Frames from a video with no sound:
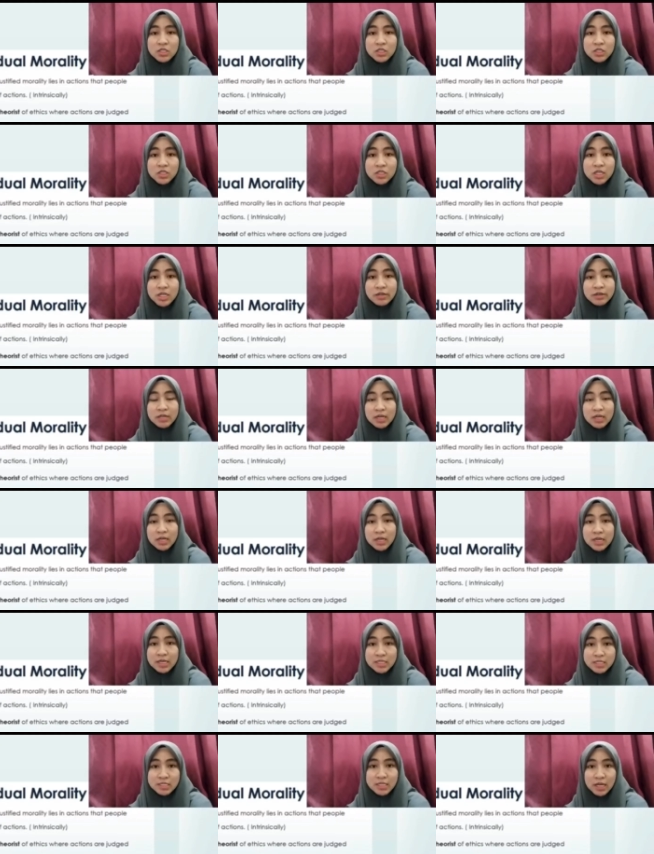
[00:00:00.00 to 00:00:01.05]
she
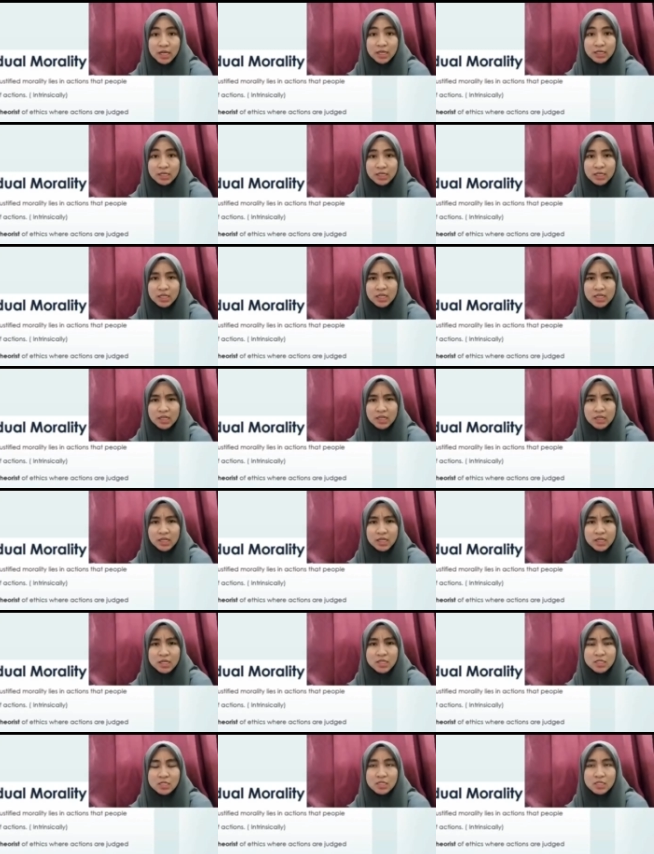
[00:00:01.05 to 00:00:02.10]
realized that it
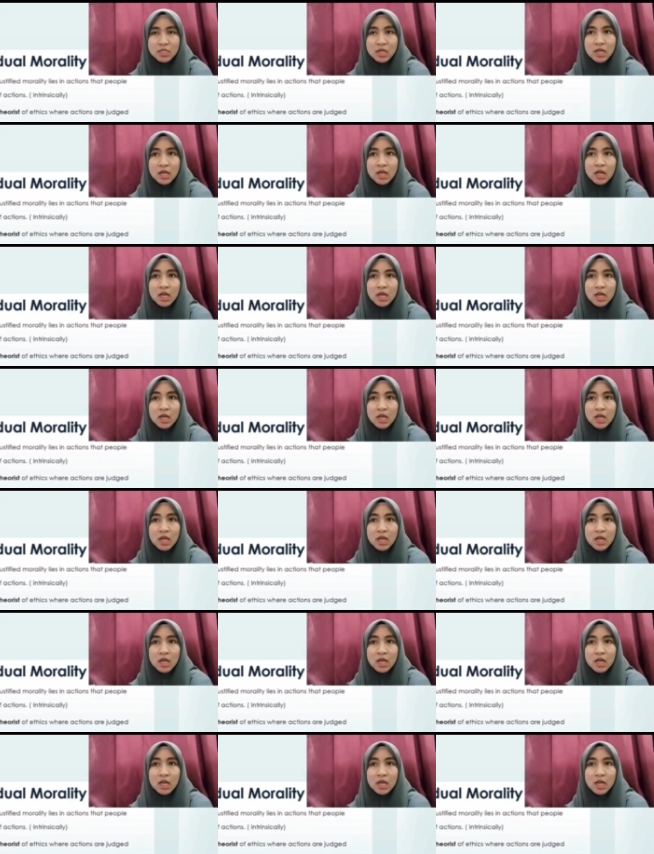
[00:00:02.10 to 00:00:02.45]
is